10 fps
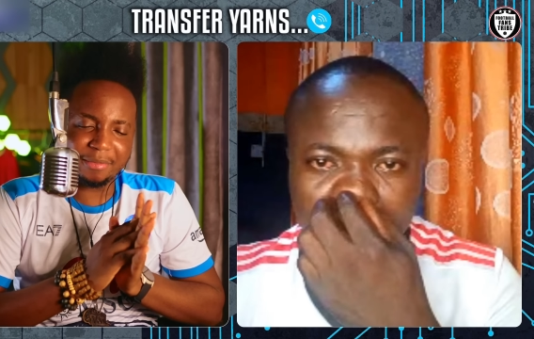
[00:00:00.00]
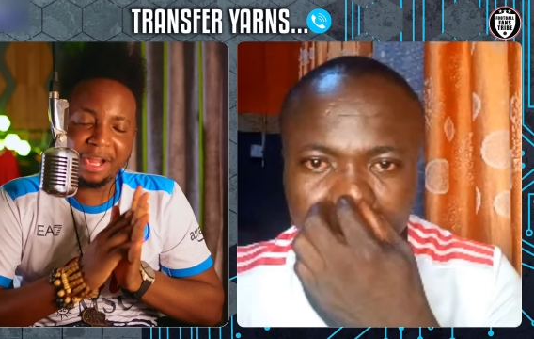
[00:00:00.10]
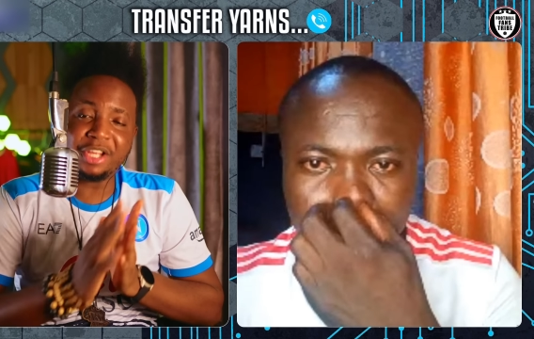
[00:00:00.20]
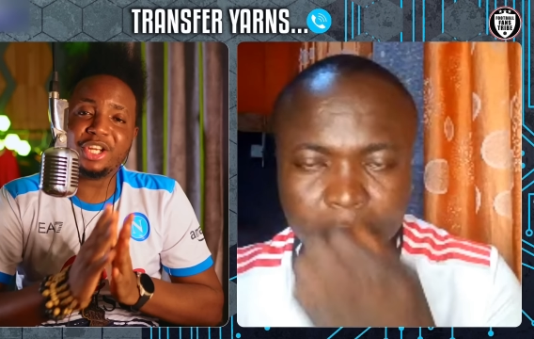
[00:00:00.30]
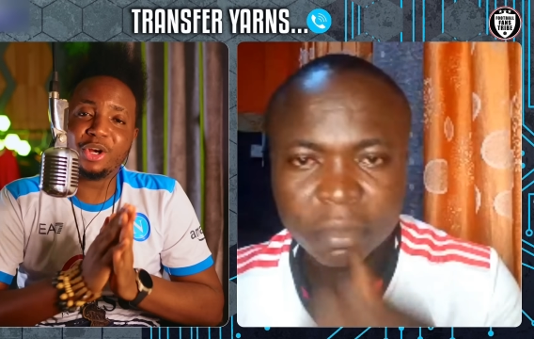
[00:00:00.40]

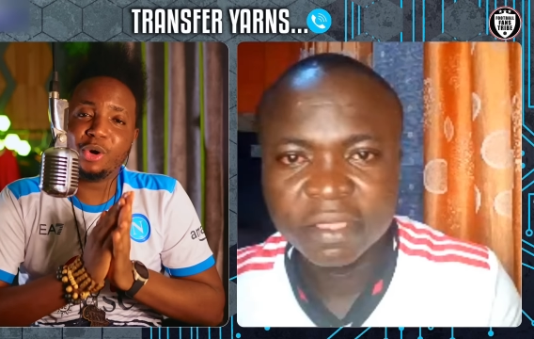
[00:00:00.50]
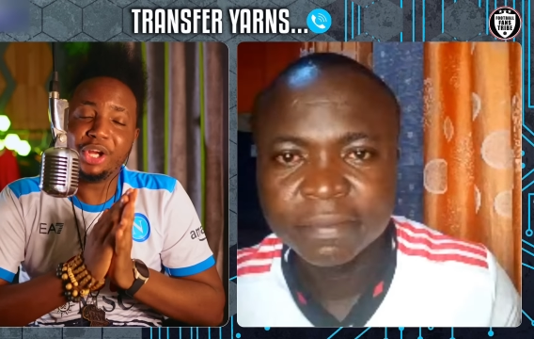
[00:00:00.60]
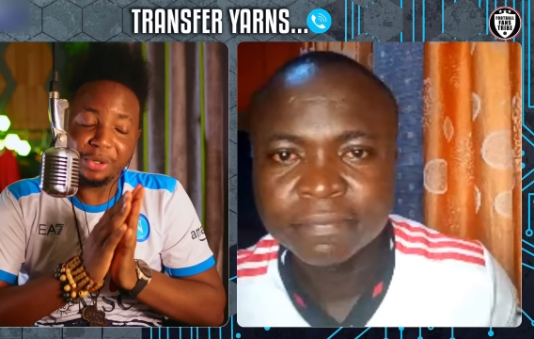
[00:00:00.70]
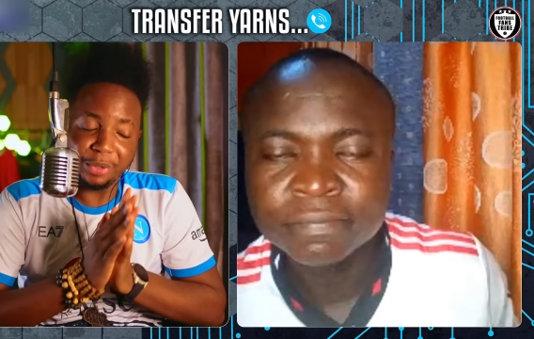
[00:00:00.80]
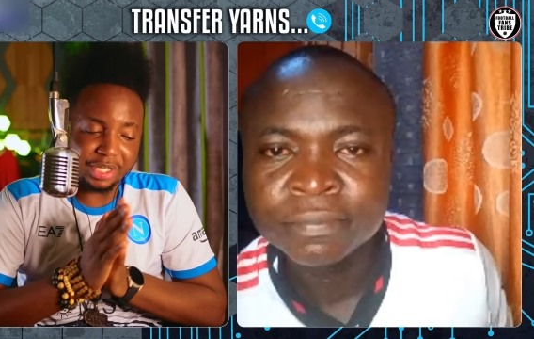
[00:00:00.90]
Speaker 1: Man, you they
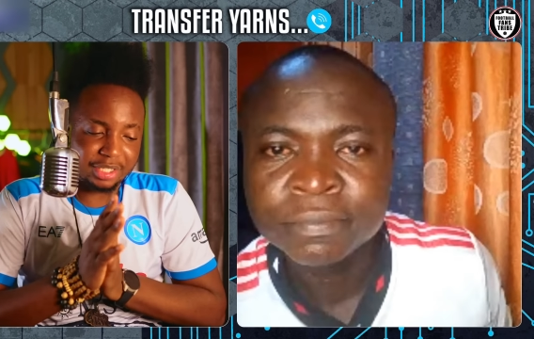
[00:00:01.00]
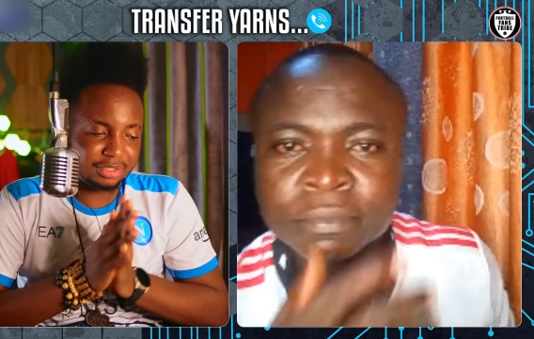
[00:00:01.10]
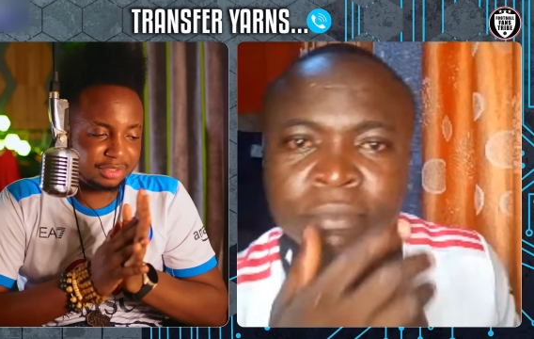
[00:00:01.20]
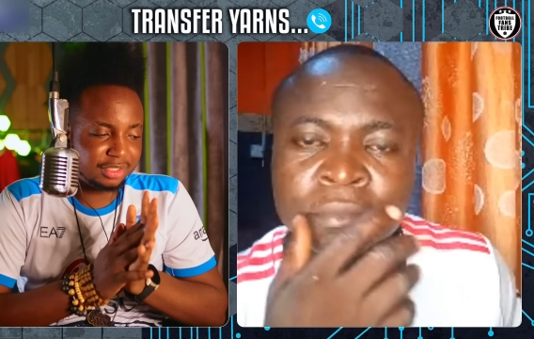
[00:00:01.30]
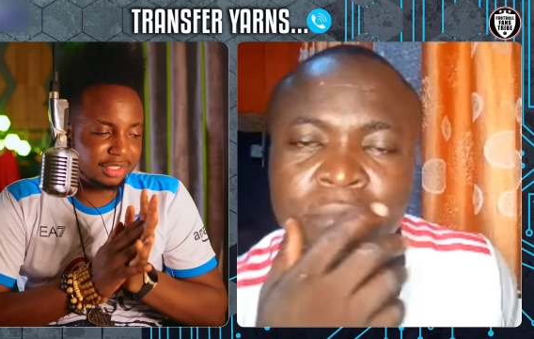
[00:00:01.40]
go away
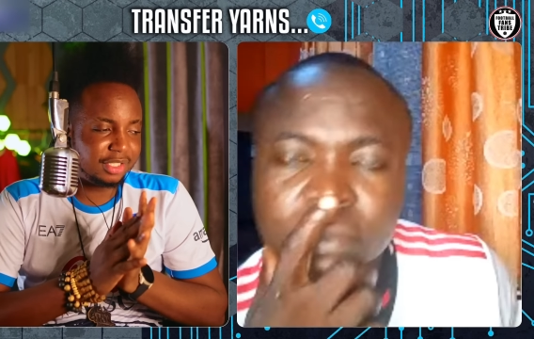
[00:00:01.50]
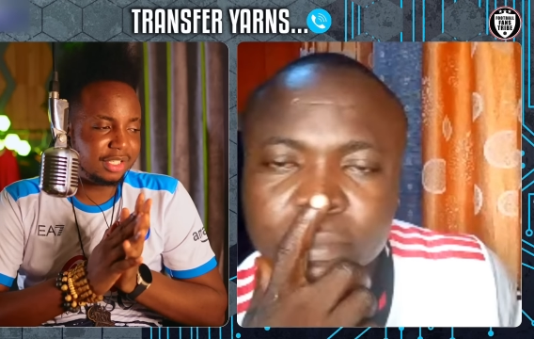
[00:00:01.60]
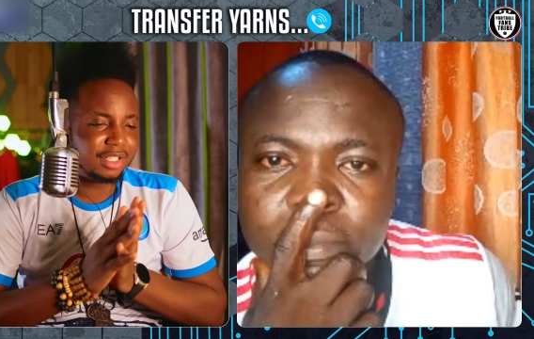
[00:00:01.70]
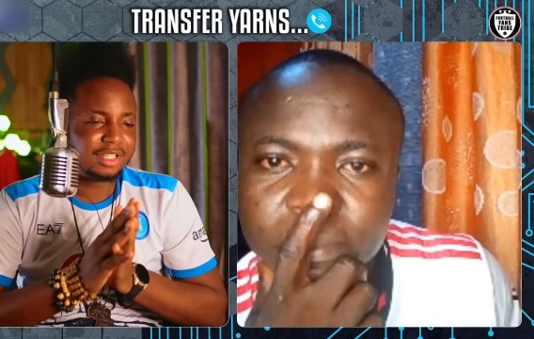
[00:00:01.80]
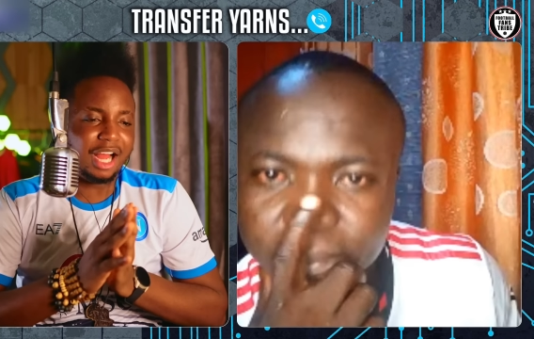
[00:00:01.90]

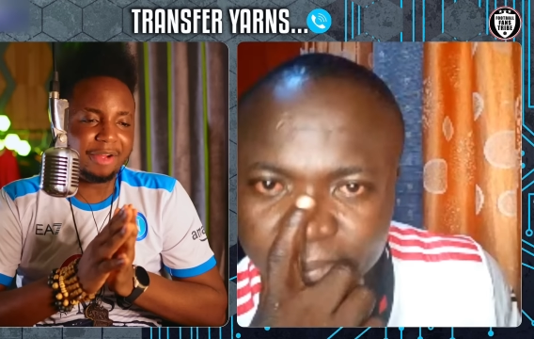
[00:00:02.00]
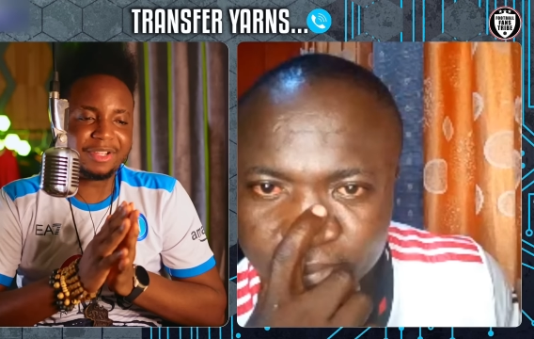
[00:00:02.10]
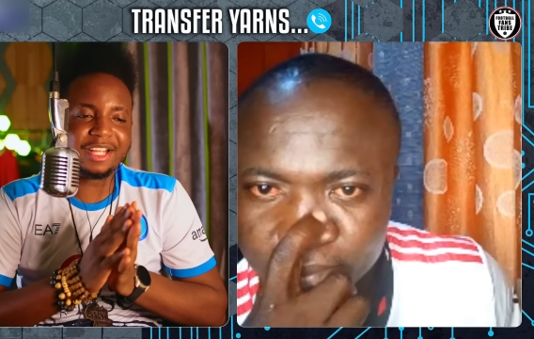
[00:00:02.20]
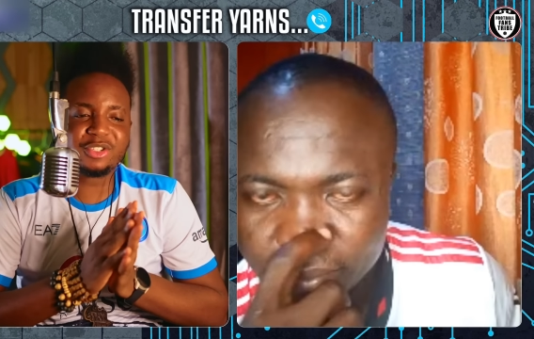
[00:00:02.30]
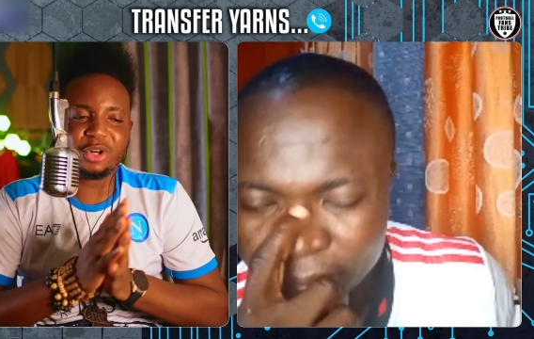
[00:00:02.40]
after